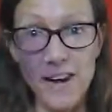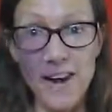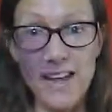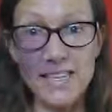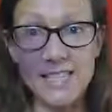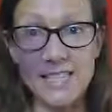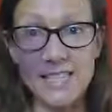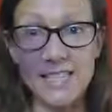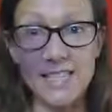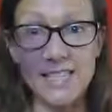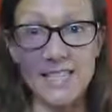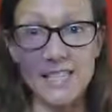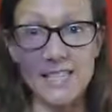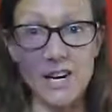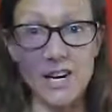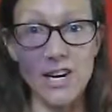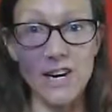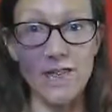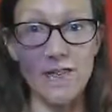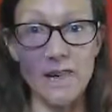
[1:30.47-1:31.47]
flattening the
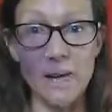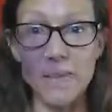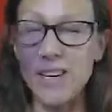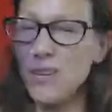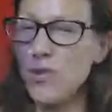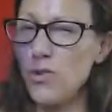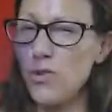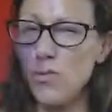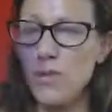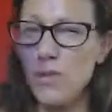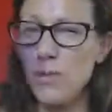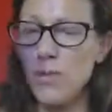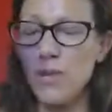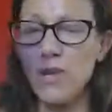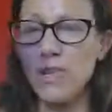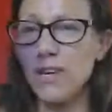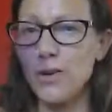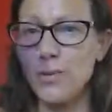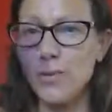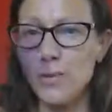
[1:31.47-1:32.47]
diaphragm. In normal
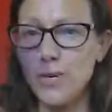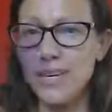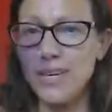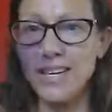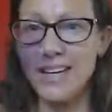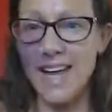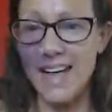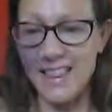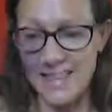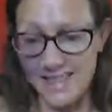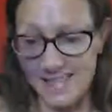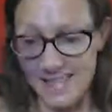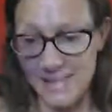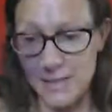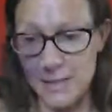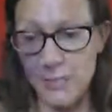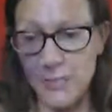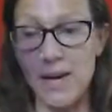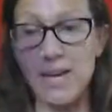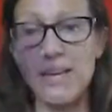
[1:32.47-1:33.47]
breathing, you wouldn't get this
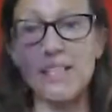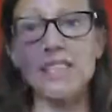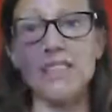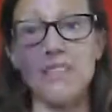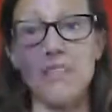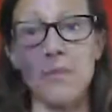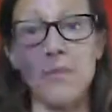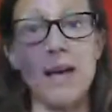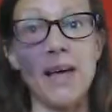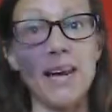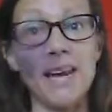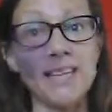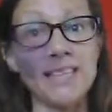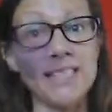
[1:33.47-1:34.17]
expansion of the belly.